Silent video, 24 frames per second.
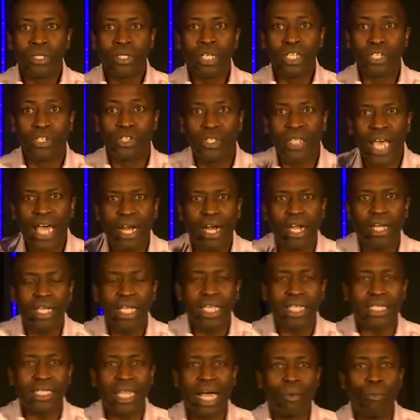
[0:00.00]
The
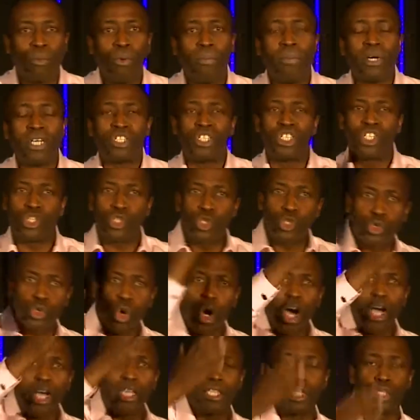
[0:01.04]
zealot is like, we must
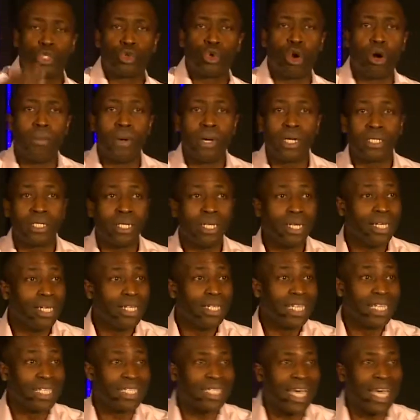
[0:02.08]
destroy these Romans.
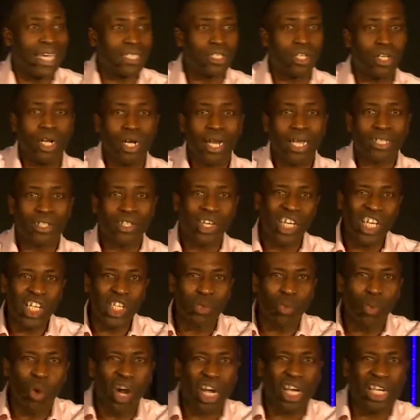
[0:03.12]
The tax collector
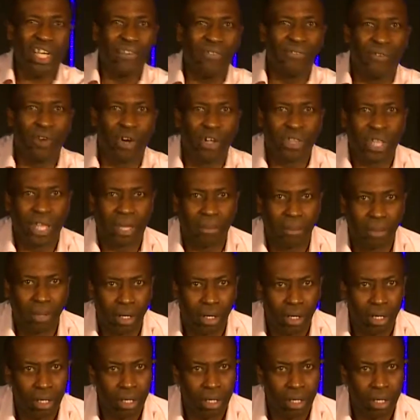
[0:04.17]
is working for them.